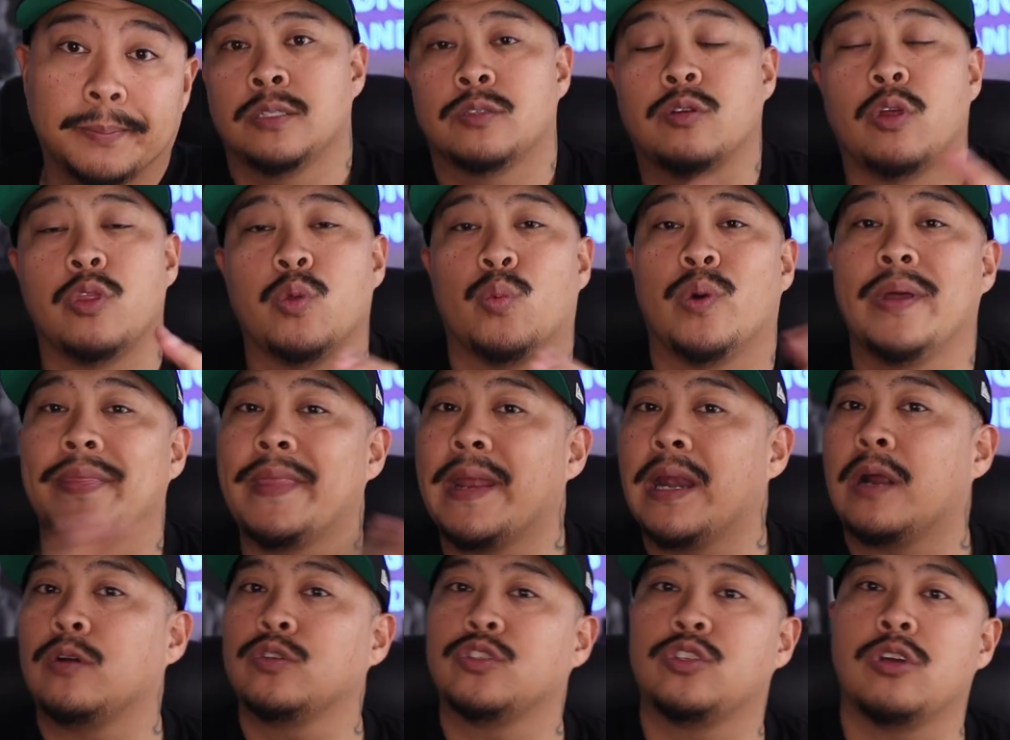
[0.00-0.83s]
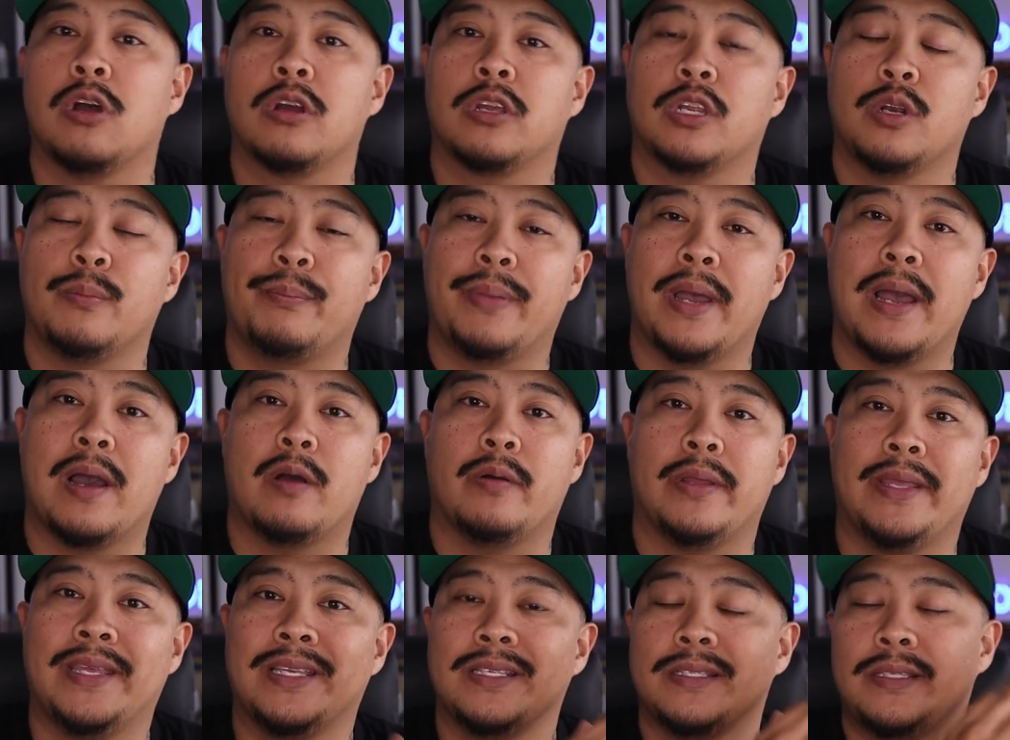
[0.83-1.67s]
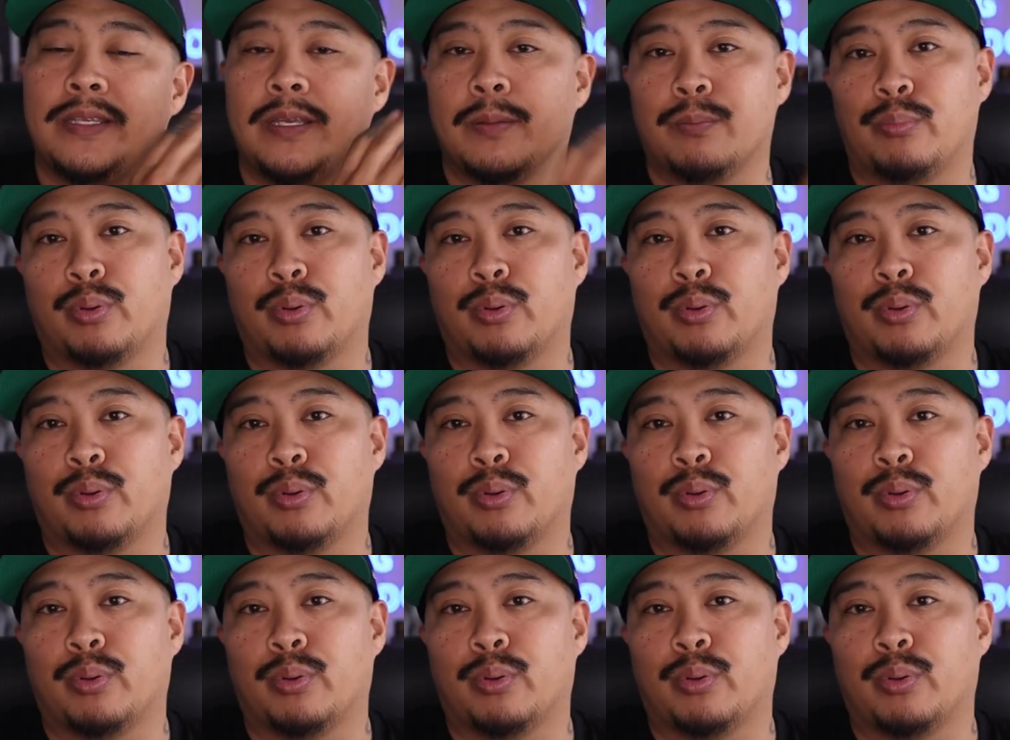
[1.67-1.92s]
So the one that I was talking about is the